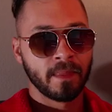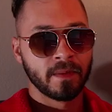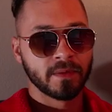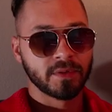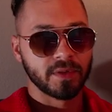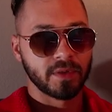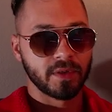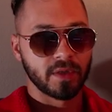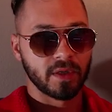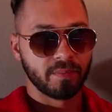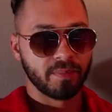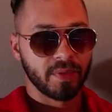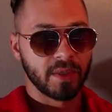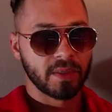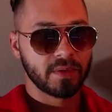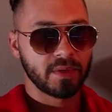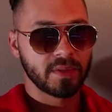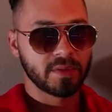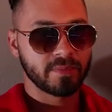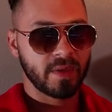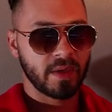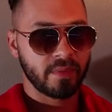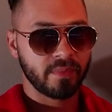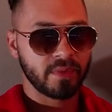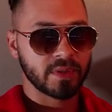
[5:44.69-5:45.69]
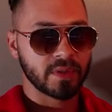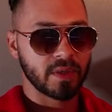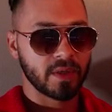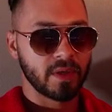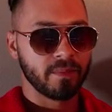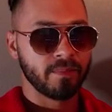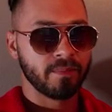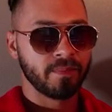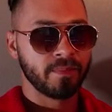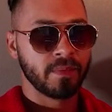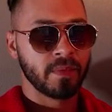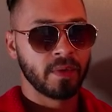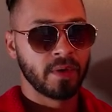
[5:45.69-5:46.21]
So you're going to pick these babies
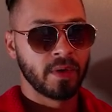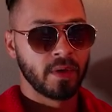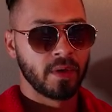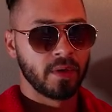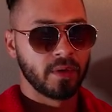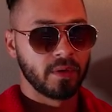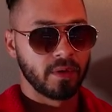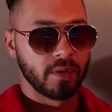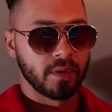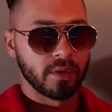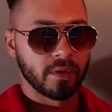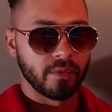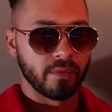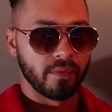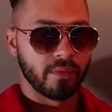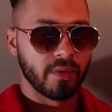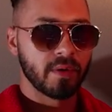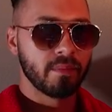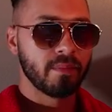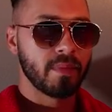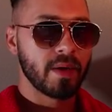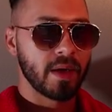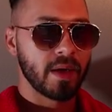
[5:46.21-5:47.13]
up, you're going to run